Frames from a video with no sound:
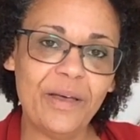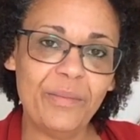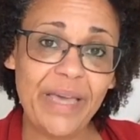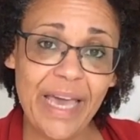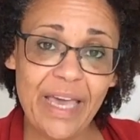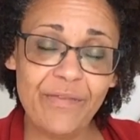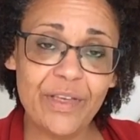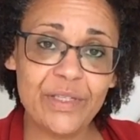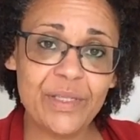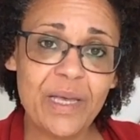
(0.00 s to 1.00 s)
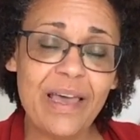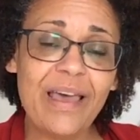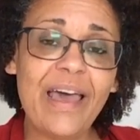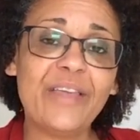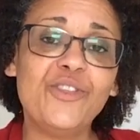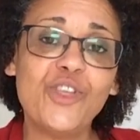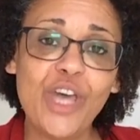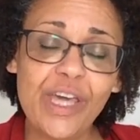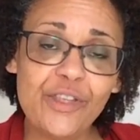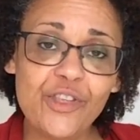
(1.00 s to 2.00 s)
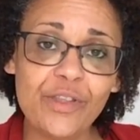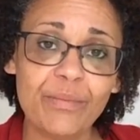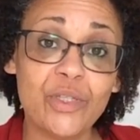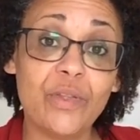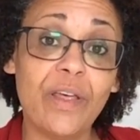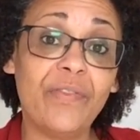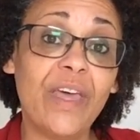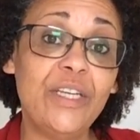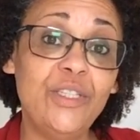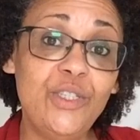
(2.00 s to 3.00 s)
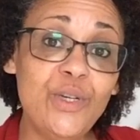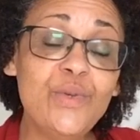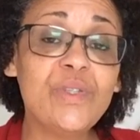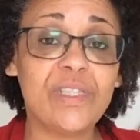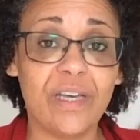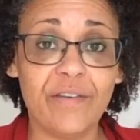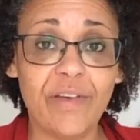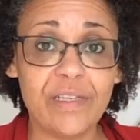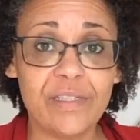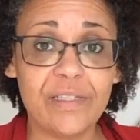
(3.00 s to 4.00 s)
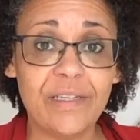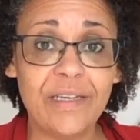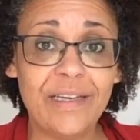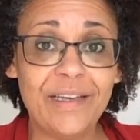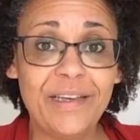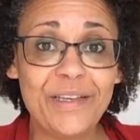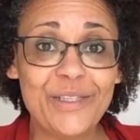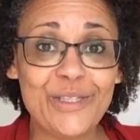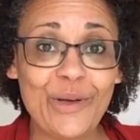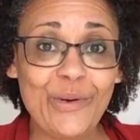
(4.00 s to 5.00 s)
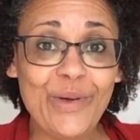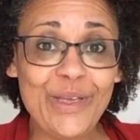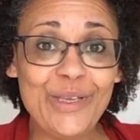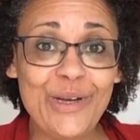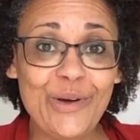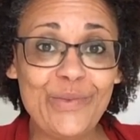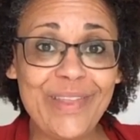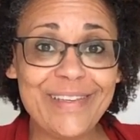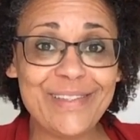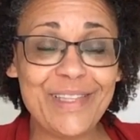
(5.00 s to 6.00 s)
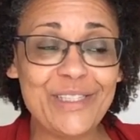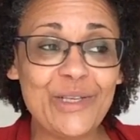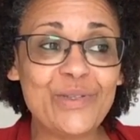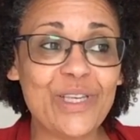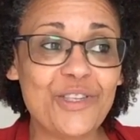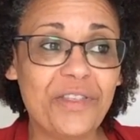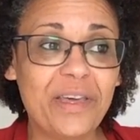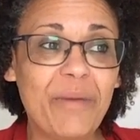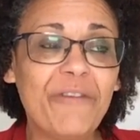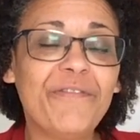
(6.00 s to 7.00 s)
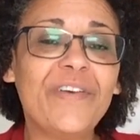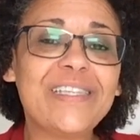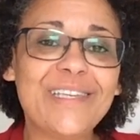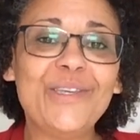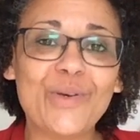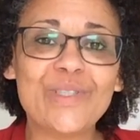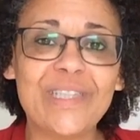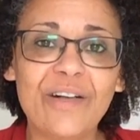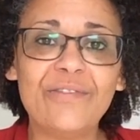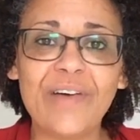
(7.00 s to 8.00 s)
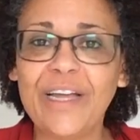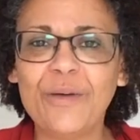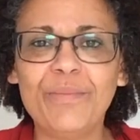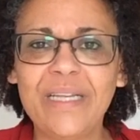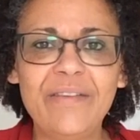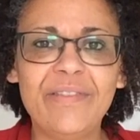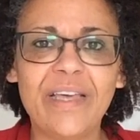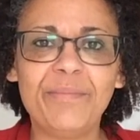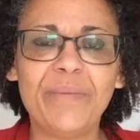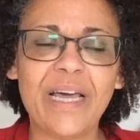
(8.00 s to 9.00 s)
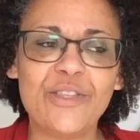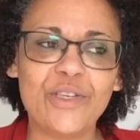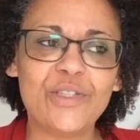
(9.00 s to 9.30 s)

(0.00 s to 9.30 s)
behaviors and change them so that they do serve us. So, you know, there's no such a thing about fixing yourself. I don't believe in that, but I